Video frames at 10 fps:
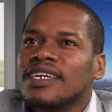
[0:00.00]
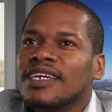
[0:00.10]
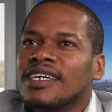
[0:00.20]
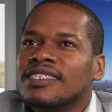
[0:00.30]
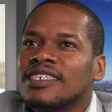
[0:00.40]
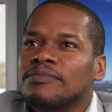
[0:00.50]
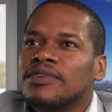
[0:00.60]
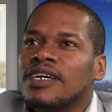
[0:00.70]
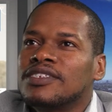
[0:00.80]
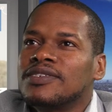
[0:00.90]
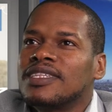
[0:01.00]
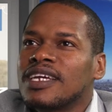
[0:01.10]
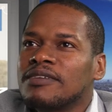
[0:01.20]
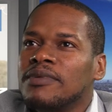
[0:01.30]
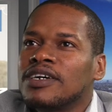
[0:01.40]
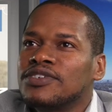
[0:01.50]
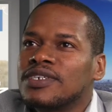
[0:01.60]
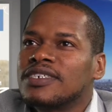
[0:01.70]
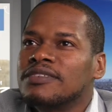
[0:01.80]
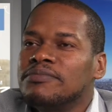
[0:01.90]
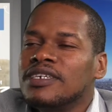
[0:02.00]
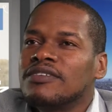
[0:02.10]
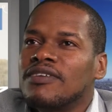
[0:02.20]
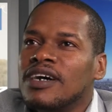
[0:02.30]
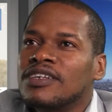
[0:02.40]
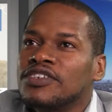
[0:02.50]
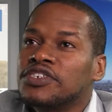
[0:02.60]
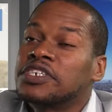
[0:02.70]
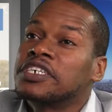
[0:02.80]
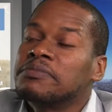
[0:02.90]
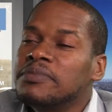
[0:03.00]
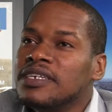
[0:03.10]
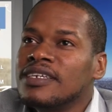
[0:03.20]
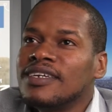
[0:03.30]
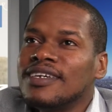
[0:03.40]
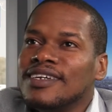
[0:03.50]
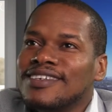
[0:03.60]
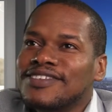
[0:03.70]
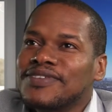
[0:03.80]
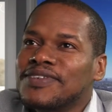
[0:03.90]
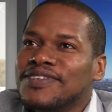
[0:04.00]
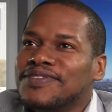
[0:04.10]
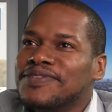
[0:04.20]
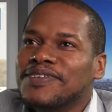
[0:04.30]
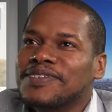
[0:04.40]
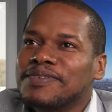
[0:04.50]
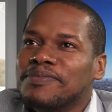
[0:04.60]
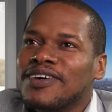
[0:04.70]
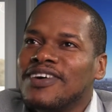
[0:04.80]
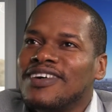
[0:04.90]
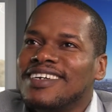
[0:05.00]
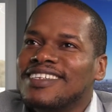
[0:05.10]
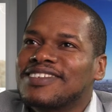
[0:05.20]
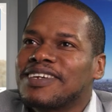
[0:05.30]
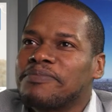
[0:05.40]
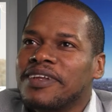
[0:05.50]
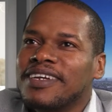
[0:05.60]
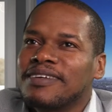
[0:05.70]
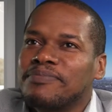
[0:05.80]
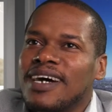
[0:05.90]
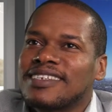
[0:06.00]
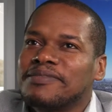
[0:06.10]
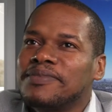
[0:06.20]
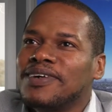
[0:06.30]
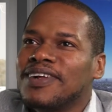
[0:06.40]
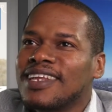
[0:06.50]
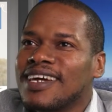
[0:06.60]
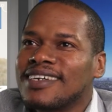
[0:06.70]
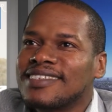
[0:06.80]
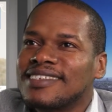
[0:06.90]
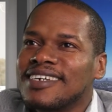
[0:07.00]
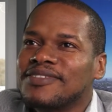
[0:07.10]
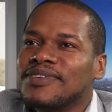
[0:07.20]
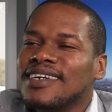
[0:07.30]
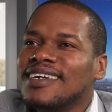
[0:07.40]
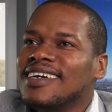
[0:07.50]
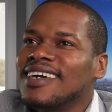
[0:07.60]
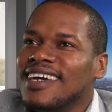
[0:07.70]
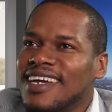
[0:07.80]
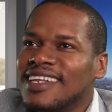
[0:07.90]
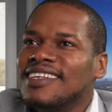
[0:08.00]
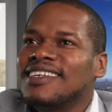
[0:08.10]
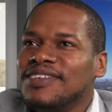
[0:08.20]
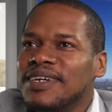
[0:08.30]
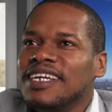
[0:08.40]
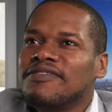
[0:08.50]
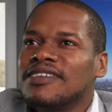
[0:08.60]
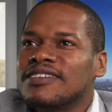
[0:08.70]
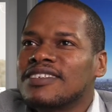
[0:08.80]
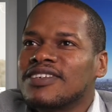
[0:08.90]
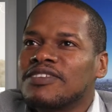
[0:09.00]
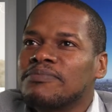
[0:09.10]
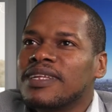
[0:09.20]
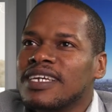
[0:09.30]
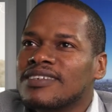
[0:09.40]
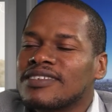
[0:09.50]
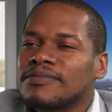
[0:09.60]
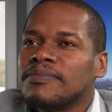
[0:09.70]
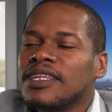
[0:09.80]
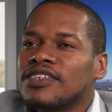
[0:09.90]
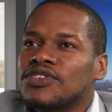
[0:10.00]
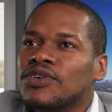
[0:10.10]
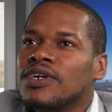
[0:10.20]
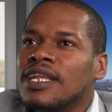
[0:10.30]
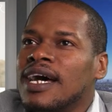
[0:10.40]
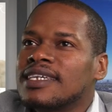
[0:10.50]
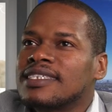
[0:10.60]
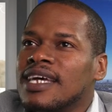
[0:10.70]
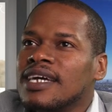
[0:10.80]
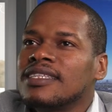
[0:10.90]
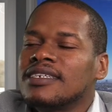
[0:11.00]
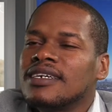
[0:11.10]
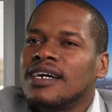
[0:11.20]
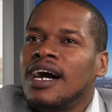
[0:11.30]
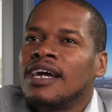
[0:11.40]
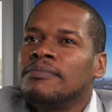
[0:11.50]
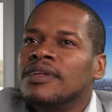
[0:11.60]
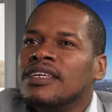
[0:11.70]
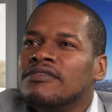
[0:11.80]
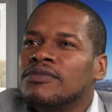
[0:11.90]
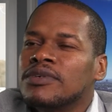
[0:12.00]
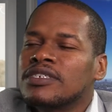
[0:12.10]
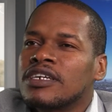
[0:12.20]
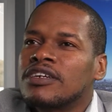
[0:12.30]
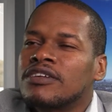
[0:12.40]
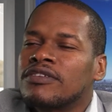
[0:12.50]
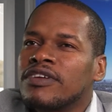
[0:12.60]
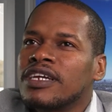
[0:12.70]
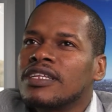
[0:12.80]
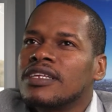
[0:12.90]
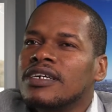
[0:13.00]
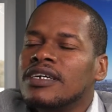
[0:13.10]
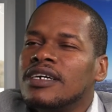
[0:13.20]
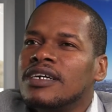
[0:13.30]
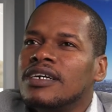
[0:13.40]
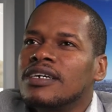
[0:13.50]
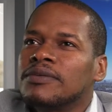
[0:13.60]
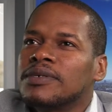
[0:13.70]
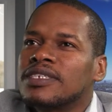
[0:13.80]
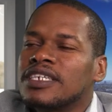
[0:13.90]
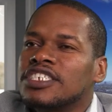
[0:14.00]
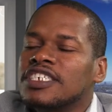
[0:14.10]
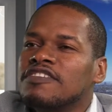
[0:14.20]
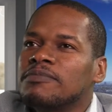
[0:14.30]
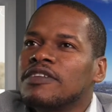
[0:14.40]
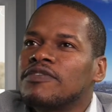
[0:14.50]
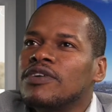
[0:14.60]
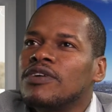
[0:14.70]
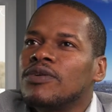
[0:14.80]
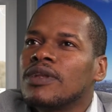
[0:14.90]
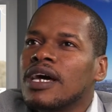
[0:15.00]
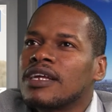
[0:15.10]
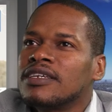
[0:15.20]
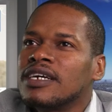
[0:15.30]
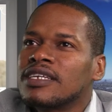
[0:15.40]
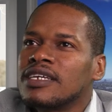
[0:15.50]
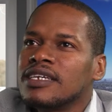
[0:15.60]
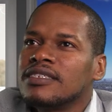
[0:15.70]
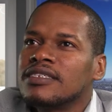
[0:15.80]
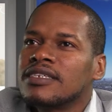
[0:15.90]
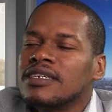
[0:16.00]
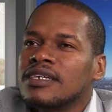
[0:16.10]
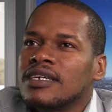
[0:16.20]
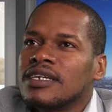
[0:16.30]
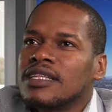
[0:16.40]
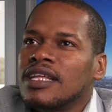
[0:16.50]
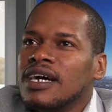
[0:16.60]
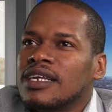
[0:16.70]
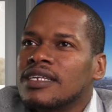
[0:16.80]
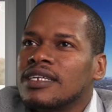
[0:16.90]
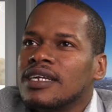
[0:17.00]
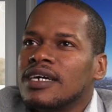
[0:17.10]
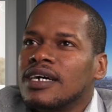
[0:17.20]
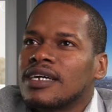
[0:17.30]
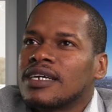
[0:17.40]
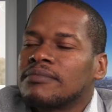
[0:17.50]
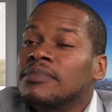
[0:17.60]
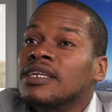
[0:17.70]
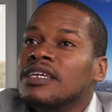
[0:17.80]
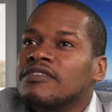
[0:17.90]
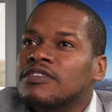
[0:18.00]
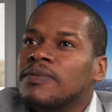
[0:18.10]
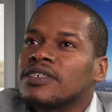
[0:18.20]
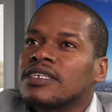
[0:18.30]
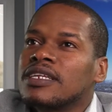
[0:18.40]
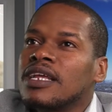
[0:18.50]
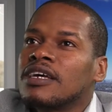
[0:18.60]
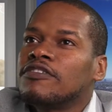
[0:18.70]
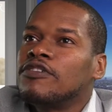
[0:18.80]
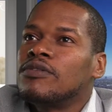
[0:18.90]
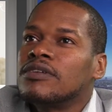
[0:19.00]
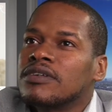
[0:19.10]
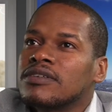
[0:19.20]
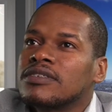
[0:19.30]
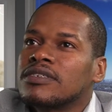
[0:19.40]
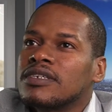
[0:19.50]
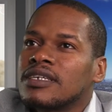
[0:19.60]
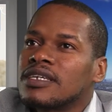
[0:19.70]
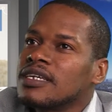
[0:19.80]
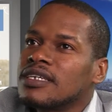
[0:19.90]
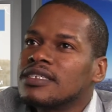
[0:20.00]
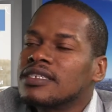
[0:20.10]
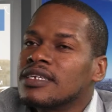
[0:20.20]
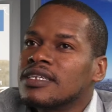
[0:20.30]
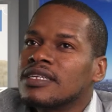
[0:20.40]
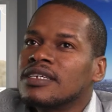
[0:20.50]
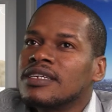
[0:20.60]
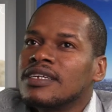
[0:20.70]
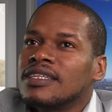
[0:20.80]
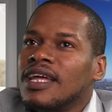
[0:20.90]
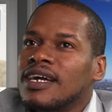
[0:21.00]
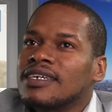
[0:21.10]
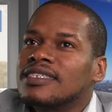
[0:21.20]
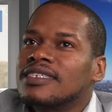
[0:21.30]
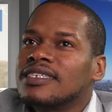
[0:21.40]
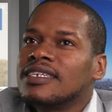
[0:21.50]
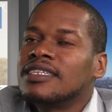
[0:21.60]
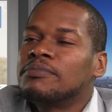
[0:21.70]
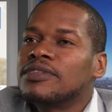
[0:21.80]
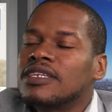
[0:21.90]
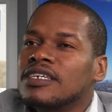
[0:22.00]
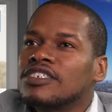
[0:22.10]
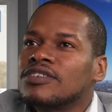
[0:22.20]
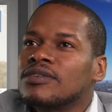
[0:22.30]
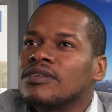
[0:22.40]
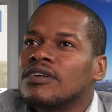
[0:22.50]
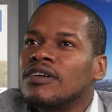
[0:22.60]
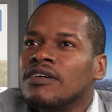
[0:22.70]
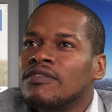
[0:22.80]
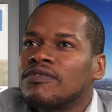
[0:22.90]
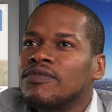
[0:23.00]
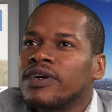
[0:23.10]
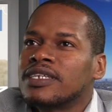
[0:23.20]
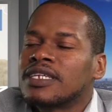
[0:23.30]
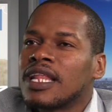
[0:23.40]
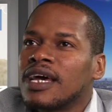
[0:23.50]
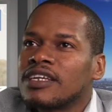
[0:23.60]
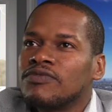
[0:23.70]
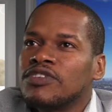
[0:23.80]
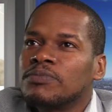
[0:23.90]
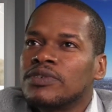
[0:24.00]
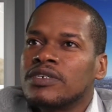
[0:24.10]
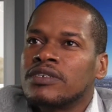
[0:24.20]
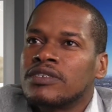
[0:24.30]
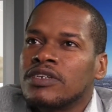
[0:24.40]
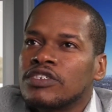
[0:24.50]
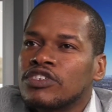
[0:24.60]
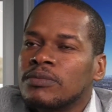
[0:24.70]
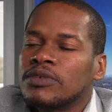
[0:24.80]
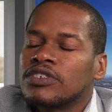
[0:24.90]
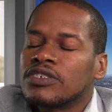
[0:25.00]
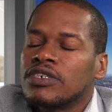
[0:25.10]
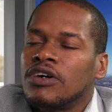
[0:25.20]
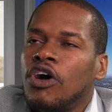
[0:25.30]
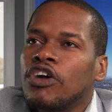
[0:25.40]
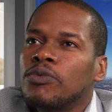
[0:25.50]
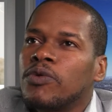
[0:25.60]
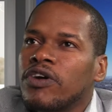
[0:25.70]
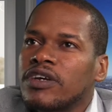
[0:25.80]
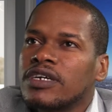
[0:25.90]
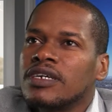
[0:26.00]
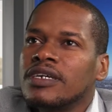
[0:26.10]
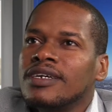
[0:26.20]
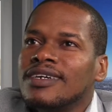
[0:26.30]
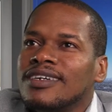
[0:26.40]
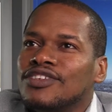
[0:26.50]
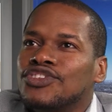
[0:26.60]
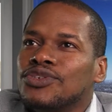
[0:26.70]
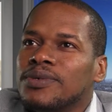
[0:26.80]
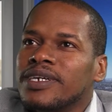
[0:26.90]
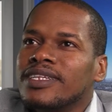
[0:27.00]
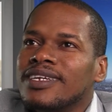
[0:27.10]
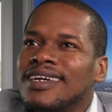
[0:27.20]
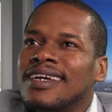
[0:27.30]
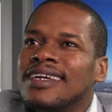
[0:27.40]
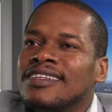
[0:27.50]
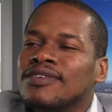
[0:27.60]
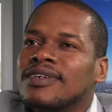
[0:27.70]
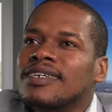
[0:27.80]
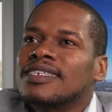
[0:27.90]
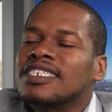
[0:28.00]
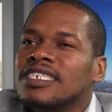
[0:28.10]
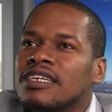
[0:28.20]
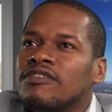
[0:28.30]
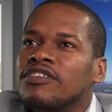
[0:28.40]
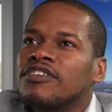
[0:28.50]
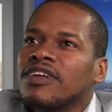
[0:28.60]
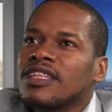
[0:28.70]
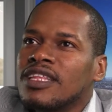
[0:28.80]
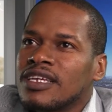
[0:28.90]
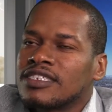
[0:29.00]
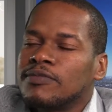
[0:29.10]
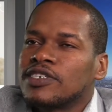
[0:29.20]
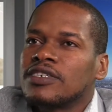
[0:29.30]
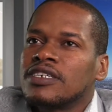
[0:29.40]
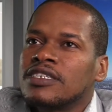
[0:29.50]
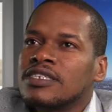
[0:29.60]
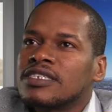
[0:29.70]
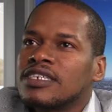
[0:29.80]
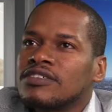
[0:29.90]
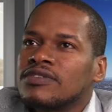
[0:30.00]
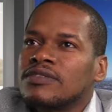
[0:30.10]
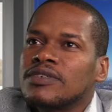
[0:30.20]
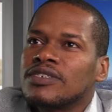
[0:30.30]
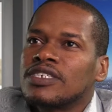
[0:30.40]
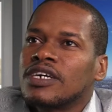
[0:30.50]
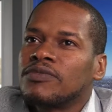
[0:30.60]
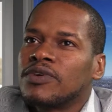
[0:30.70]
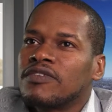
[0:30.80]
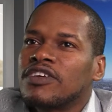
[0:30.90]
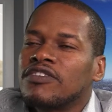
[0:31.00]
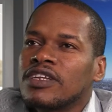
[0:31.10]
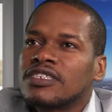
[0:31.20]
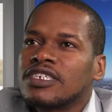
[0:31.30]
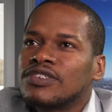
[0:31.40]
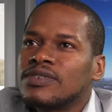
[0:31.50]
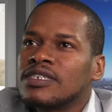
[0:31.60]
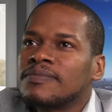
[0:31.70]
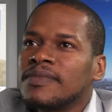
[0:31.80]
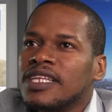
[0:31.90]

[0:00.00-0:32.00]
and someone that you think about you could be around or you could be. So you go to the ball and you start playing basketball, all that good stuff, and you envy certain players. So last night, I believe it was it was an achievement for a whole lot of young kids that believe, especially a lot of foreigners, kids, and that could see the potential of what it's like when you put in some hard work to it, and you could achieve great things, especially in this country, which is one of the greatest countries